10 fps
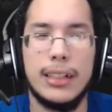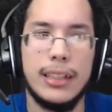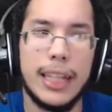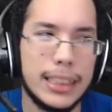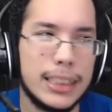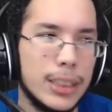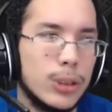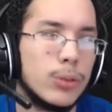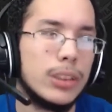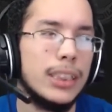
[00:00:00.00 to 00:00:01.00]

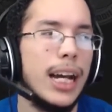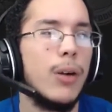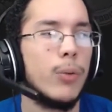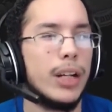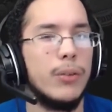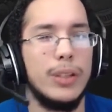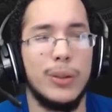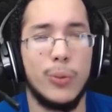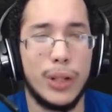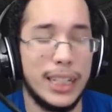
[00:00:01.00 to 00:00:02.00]
Ninetales was not what I really
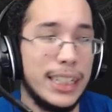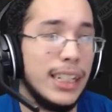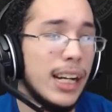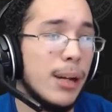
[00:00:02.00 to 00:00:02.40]
wanted.